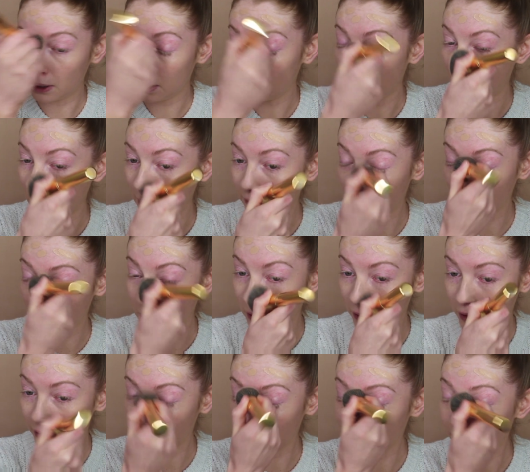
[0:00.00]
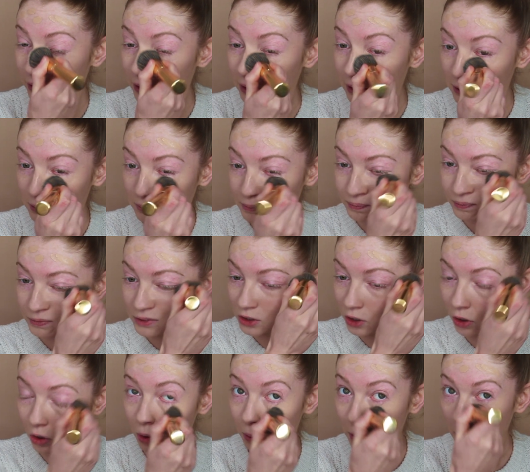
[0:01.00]
and have to cough. It's
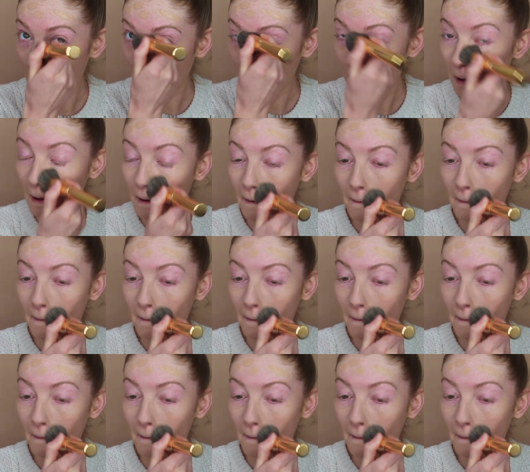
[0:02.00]
horrible.